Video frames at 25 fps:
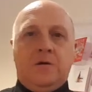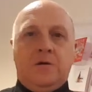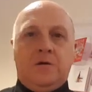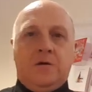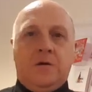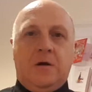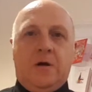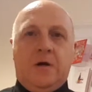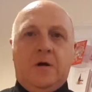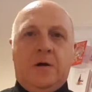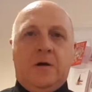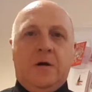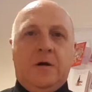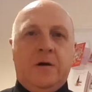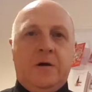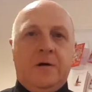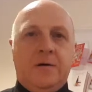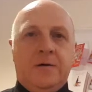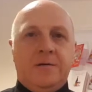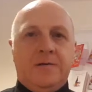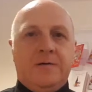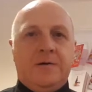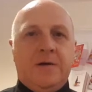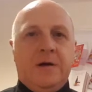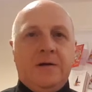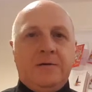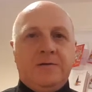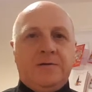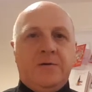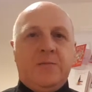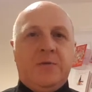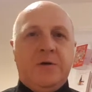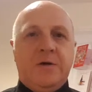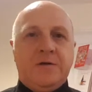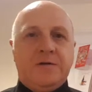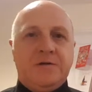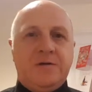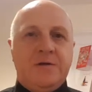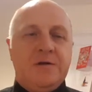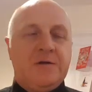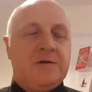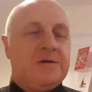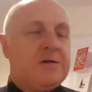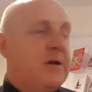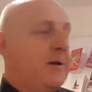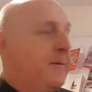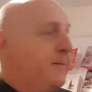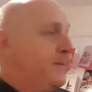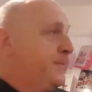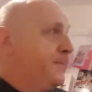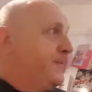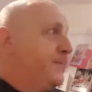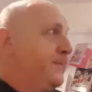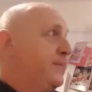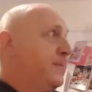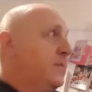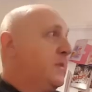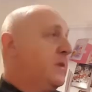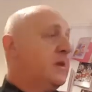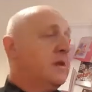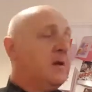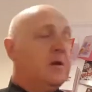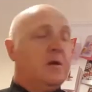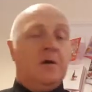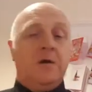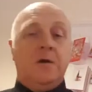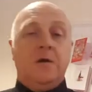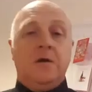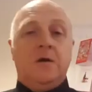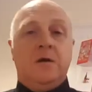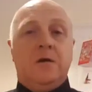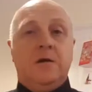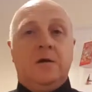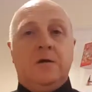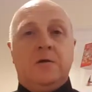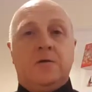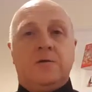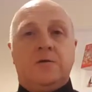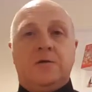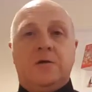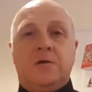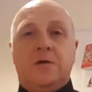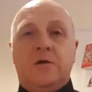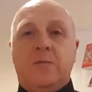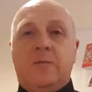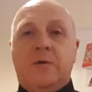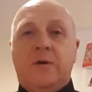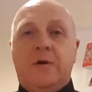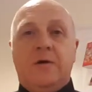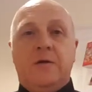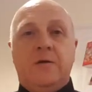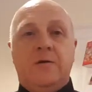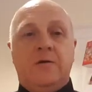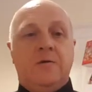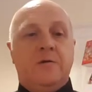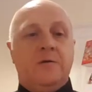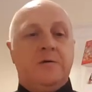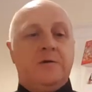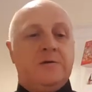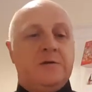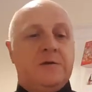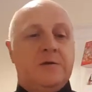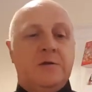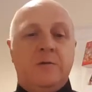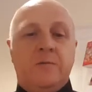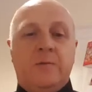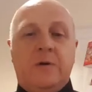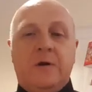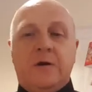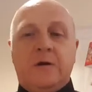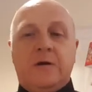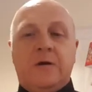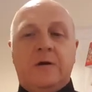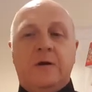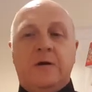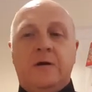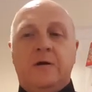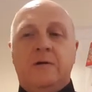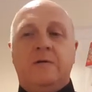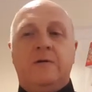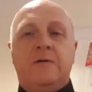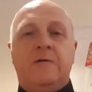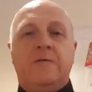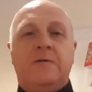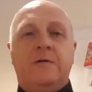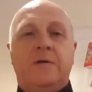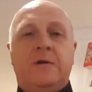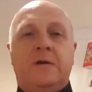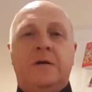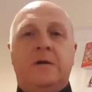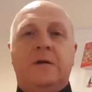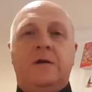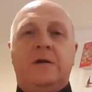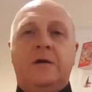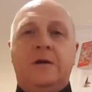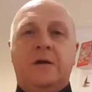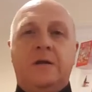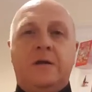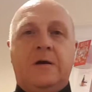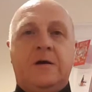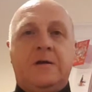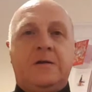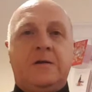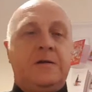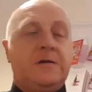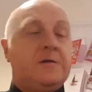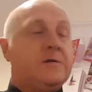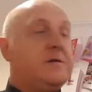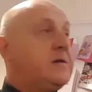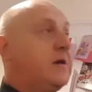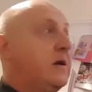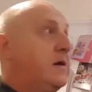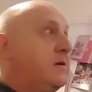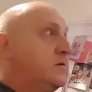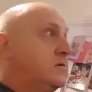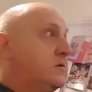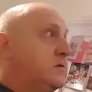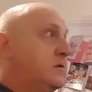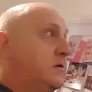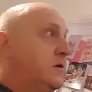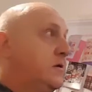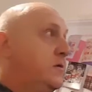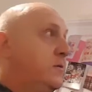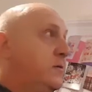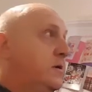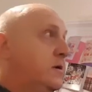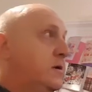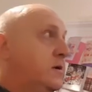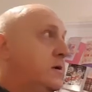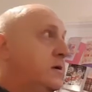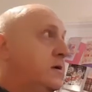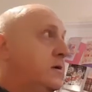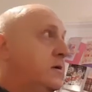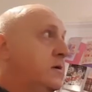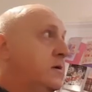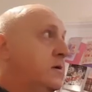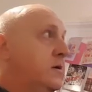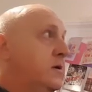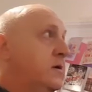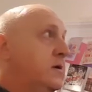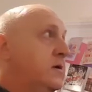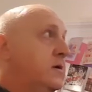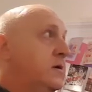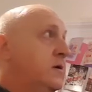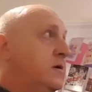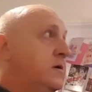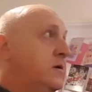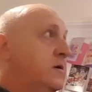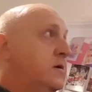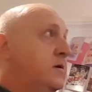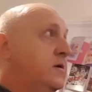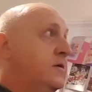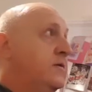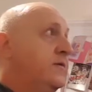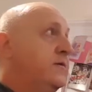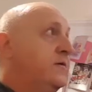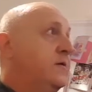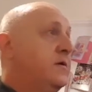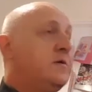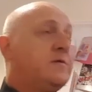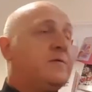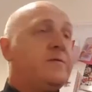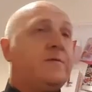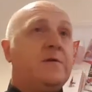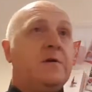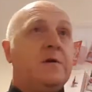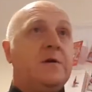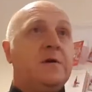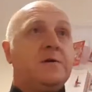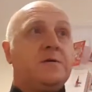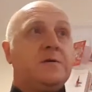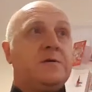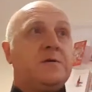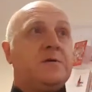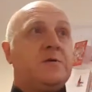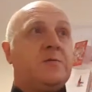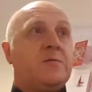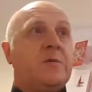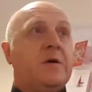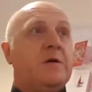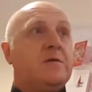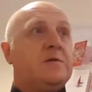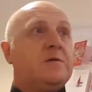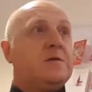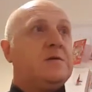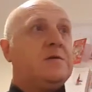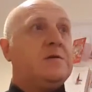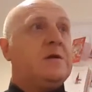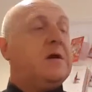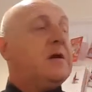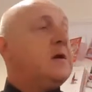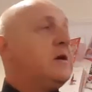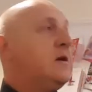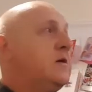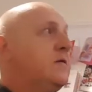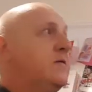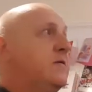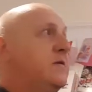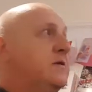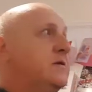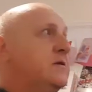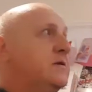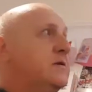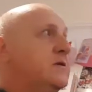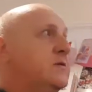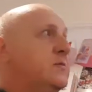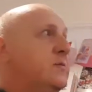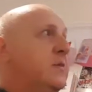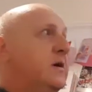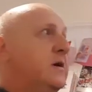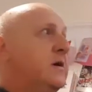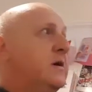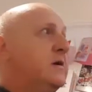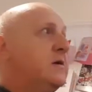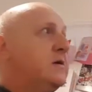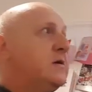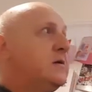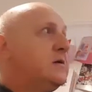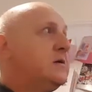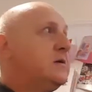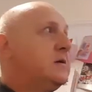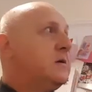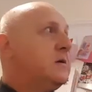So, down to business. Sorry about the noise in the background. If you can hear that, it sounds like my fridge freezer's about to take off into space.